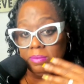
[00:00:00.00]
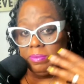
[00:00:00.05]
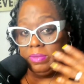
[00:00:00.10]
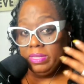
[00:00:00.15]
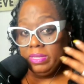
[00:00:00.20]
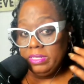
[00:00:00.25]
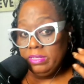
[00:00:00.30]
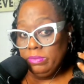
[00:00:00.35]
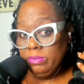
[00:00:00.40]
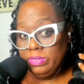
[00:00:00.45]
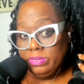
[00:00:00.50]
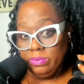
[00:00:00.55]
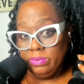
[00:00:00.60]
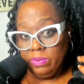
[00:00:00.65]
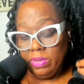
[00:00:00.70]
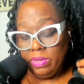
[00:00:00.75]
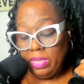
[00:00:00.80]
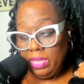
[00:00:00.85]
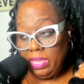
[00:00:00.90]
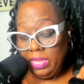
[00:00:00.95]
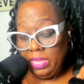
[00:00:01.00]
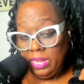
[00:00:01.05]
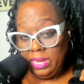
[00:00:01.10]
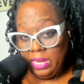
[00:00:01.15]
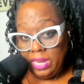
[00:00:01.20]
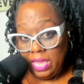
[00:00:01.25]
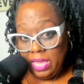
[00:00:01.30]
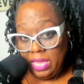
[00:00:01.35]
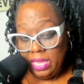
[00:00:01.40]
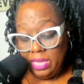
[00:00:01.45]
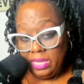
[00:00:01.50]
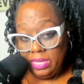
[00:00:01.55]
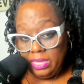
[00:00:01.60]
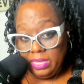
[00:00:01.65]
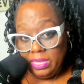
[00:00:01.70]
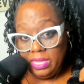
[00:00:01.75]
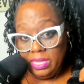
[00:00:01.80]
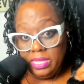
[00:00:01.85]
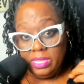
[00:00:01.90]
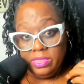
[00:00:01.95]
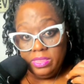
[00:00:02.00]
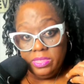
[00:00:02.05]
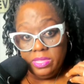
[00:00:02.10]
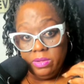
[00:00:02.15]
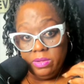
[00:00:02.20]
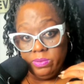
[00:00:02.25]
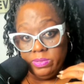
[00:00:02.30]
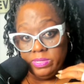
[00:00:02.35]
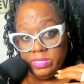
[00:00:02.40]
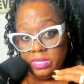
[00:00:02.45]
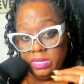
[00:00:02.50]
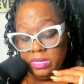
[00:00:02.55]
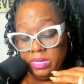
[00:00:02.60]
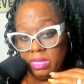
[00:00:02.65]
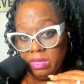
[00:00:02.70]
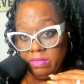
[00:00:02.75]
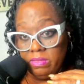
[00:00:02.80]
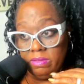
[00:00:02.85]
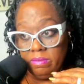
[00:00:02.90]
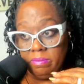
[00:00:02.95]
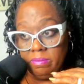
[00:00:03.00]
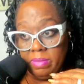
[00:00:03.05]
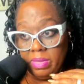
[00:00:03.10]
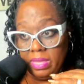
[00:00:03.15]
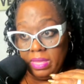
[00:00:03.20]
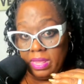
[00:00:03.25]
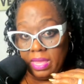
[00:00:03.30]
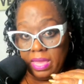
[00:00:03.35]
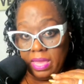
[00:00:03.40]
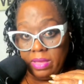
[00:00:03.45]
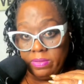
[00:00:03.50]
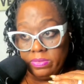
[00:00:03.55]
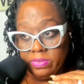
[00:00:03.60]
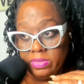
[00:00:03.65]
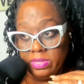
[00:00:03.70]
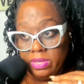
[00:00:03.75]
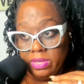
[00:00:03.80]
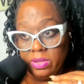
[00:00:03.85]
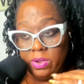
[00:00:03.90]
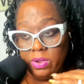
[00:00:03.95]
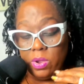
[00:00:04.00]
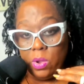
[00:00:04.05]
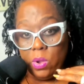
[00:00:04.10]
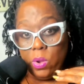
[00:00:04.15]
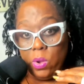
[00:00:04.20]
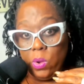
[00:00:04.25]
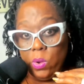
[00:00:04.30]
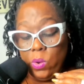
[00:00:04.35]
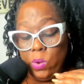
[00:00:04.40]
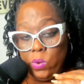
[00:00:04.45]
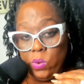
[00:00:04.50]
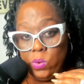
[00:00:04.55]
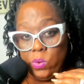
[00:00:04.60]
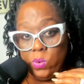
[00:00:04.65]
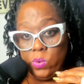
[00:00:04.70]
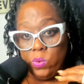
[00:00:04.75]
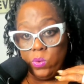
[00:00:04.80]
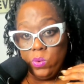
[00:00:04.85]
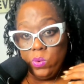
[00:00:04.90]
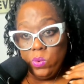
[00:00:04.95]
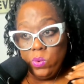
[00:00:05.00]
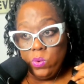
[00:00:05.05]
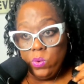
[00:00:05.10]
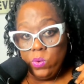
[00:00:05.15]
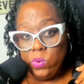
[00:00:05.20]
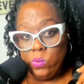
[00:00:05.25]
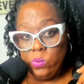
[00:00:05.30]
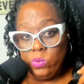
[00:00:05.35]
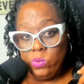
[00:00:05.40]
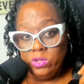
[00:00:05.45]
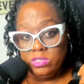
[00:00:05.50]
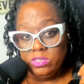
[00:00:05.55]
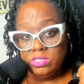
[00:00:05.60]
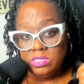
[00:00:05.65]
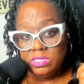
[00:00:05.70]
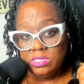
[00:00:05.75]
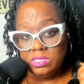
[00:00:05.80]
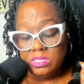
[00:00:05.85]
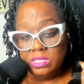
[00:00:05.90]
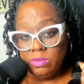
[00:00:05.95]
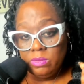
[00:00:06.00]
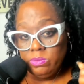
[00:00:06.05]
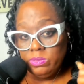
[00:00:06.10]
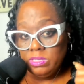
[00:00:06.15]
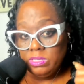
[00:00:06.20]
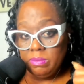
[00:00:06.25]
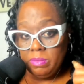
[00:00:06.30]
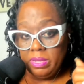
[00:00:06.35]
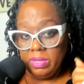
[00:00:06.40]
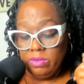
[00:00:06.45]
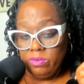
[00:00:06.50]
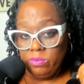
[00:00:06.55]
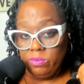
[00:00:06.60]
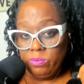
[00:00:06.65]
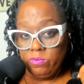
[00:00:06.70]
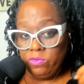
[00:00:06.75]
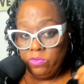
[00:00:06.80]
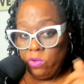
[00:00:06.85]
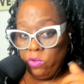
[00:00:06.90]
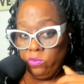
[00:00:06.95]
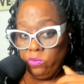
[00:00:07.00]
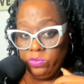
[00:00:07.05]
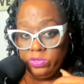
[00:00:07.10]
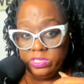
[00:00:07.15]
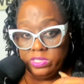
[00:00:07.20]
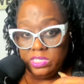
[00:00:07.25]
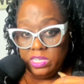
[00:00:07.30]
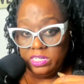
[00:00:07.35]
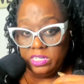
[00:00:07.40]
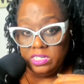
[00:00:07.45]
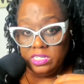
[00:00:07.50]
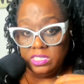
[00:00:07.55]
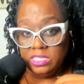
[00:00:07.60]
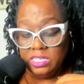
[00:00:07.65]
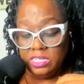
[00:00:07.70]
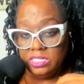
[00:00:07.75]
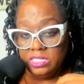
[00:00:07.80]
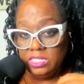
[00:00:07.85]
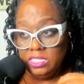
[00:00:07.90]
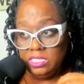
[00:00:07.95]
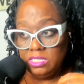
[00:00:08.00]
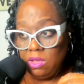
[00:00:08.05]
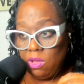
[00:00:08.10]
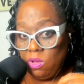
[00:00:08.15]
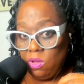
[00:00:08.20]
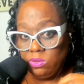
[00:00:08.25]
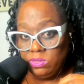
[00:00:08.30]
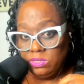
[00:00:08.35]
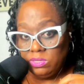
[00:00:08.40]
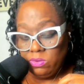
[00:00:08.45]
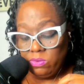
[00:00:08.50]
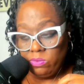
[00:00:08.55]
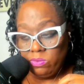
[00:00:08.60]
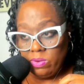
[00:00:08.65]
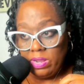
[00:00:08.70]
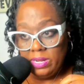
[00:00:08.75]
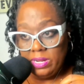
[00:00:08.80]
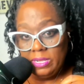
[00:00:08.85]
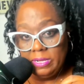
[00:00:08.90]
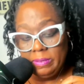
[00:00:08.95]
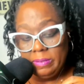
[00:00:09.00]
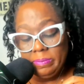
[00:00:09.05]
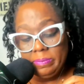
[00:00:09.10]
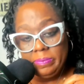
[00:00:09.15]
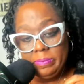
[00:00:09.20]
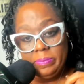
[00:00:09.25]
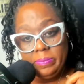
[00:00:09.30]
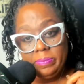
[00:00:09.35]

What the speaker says: Because it was in line, there was another man out there there was somebody vote for such and such. He's also running.